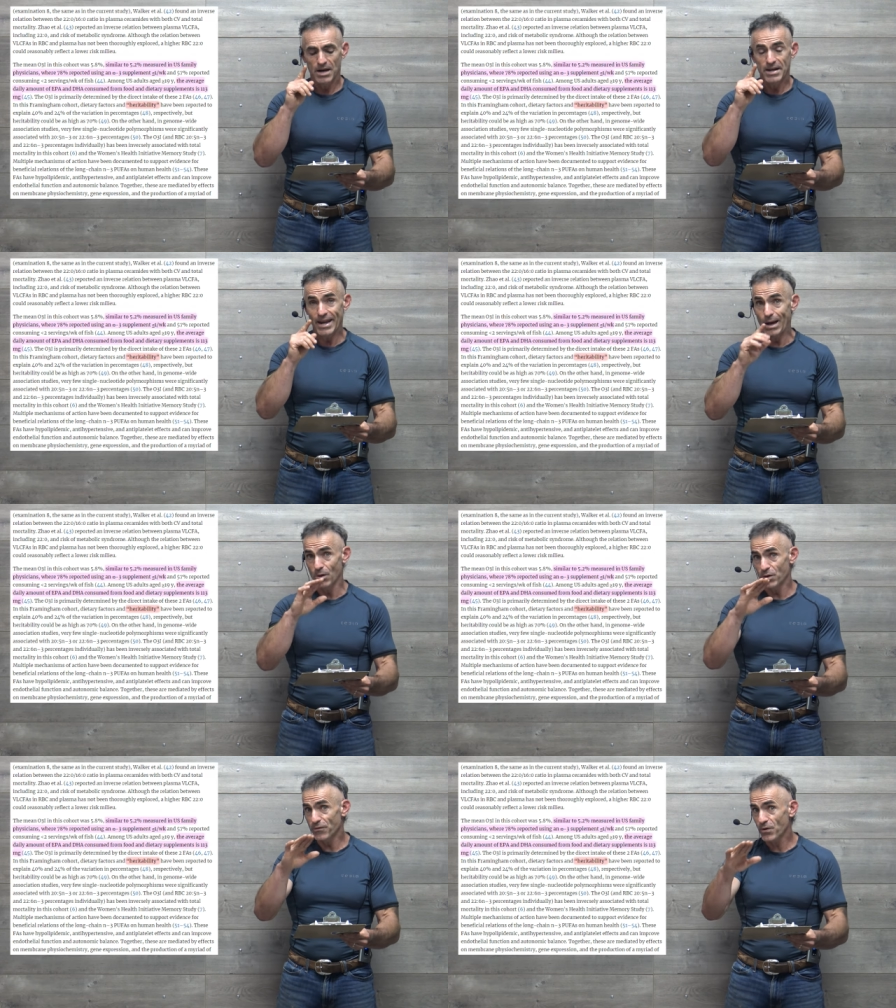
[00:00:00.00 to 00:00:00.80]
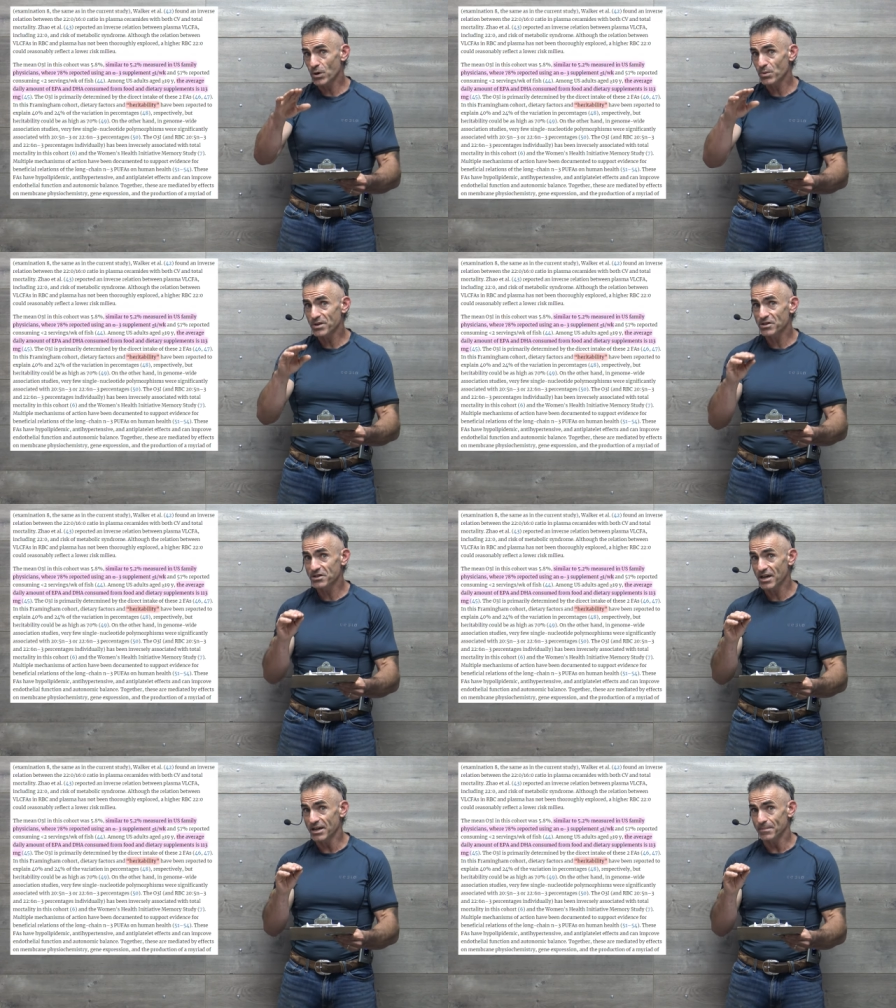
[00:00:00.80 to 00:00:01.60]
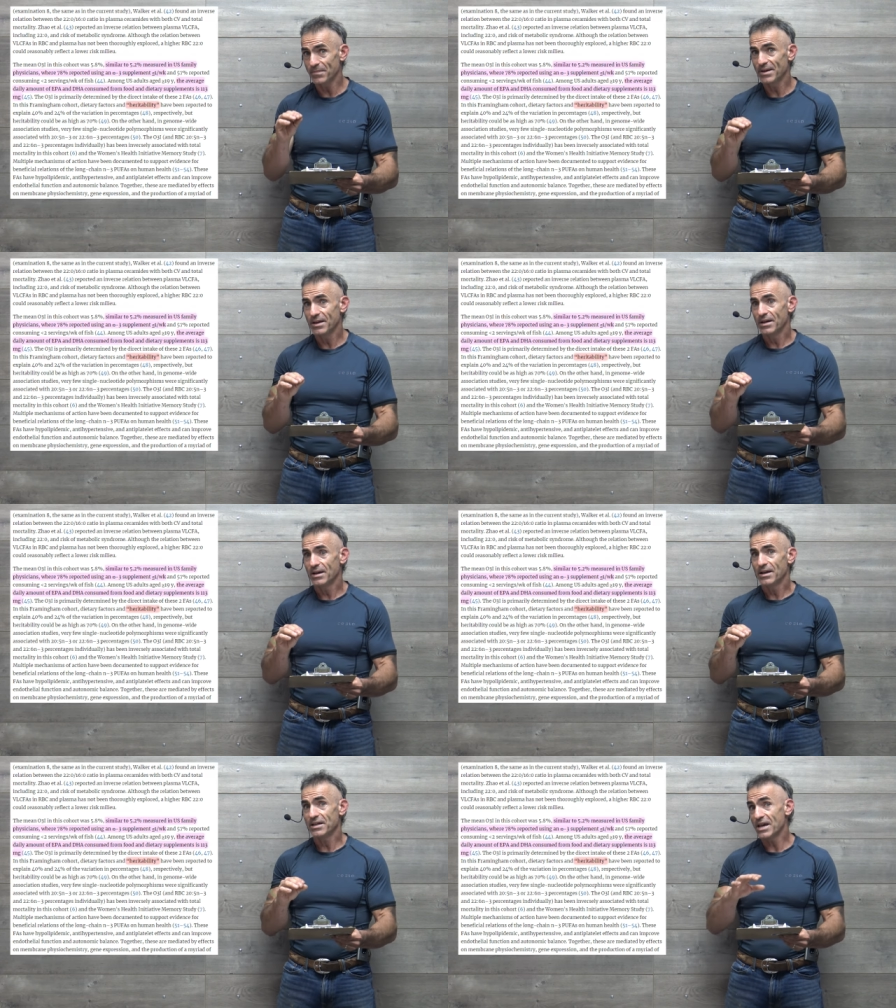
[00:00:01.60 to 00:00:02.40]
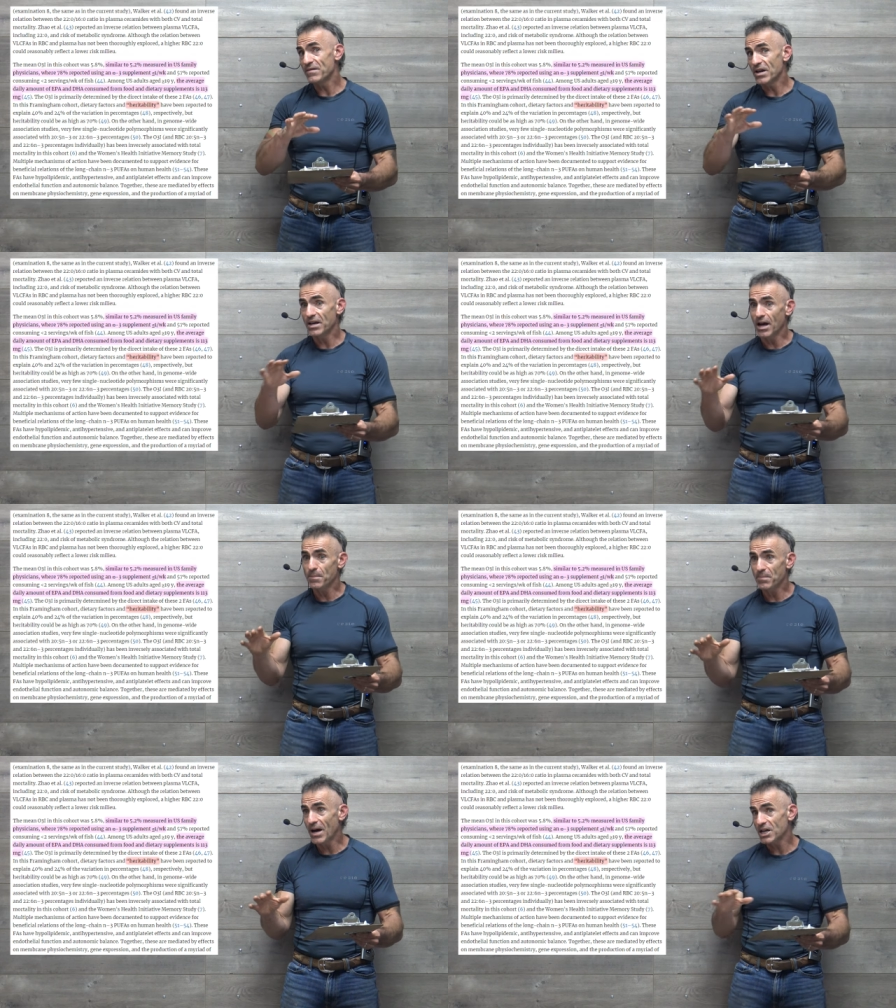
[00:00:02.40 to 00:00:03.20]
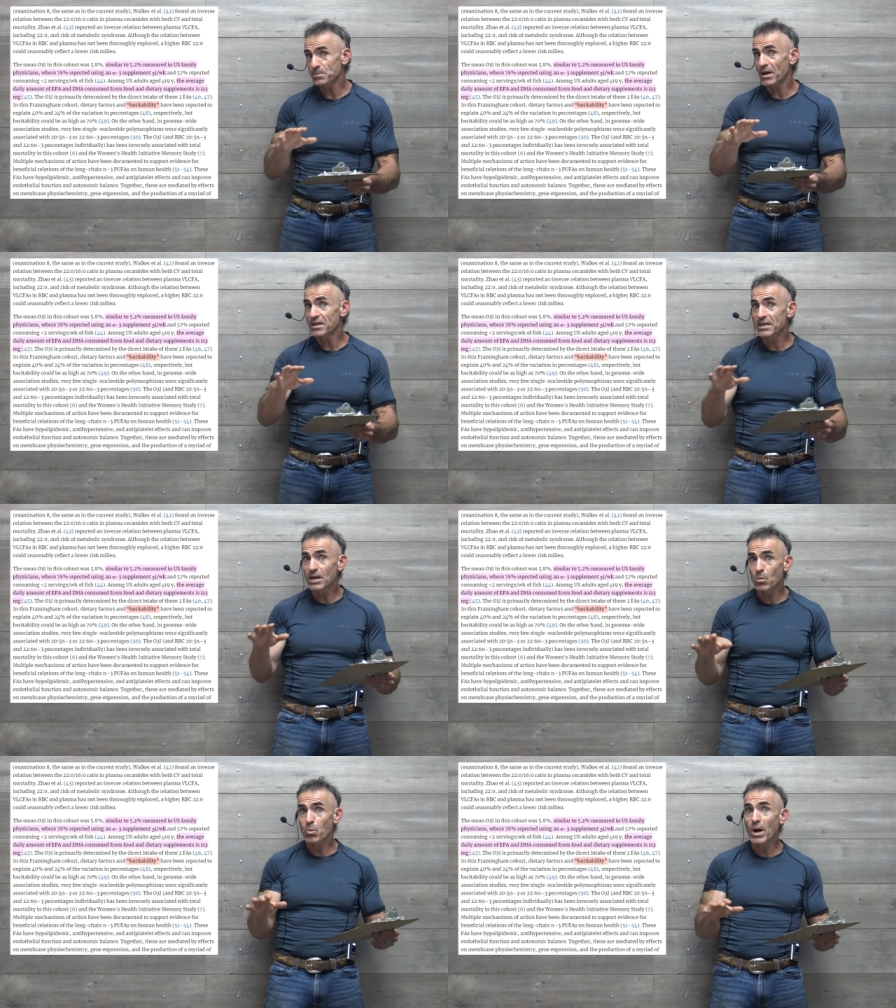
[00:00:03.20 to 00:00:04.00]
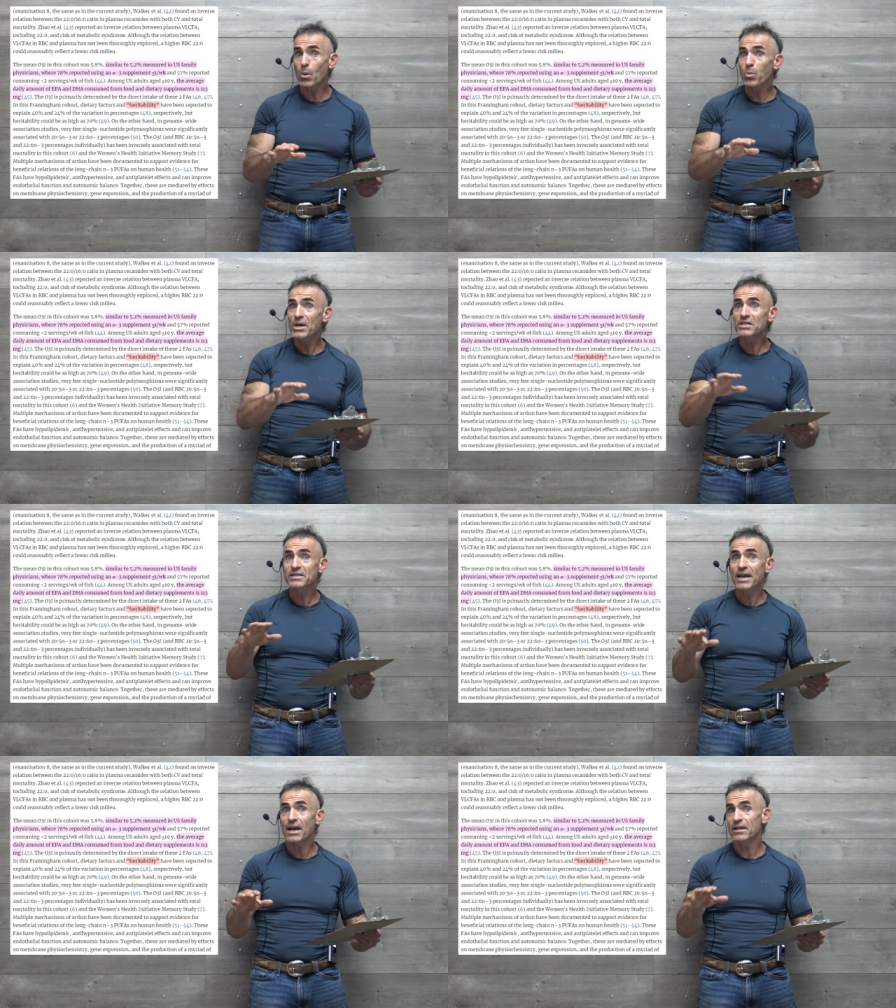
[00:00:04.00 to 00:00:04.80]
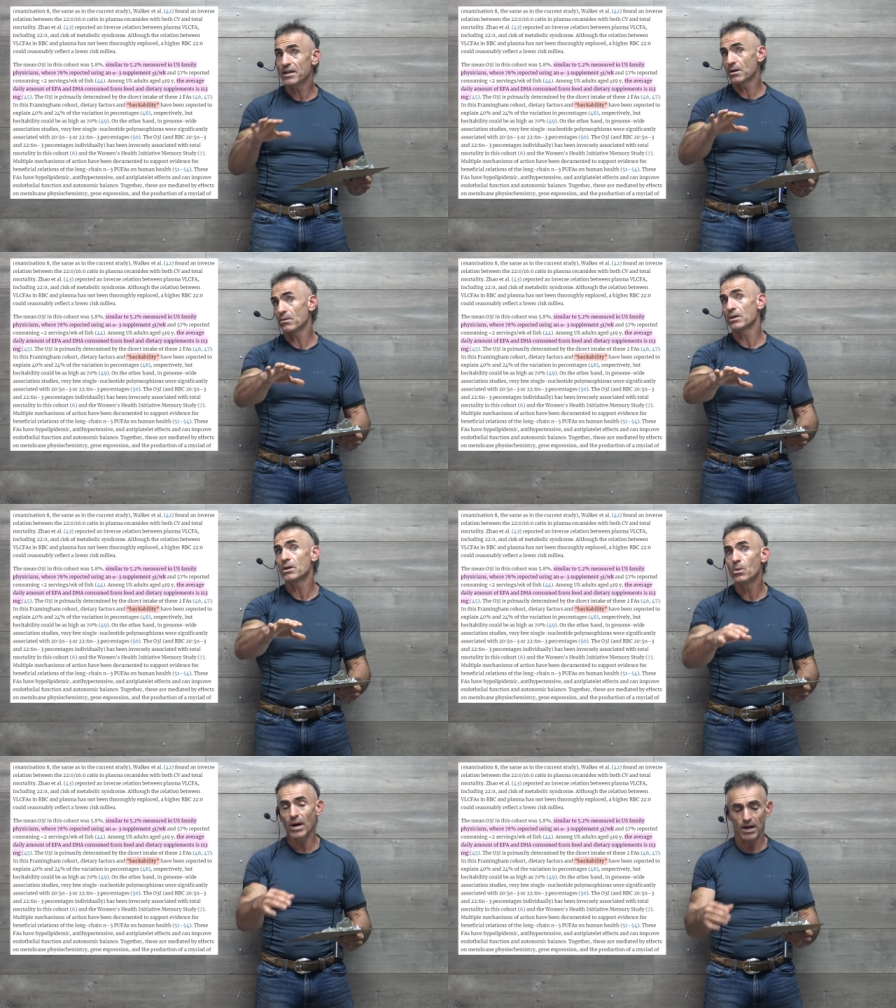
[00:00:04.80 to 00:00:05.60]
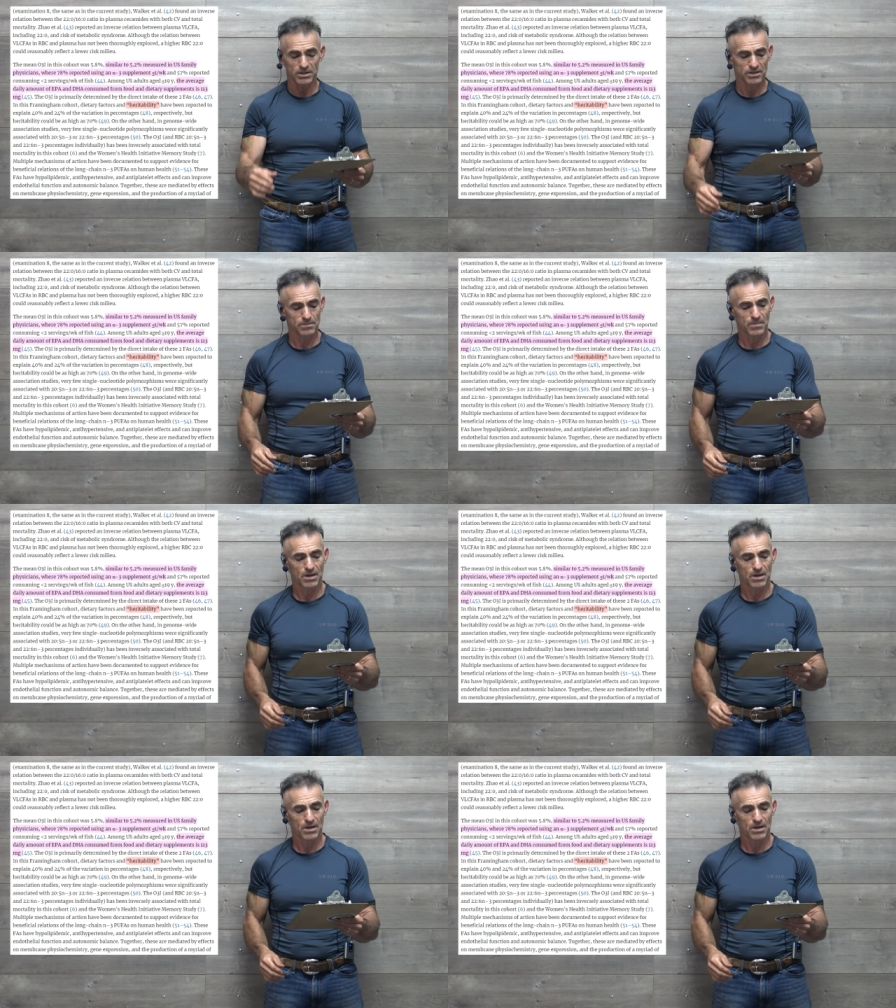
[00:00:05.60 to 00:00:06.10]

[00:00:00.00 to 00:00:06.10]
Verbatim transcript: Now, a little further into the study, to give you a, a possible idea of where we stand here in the US,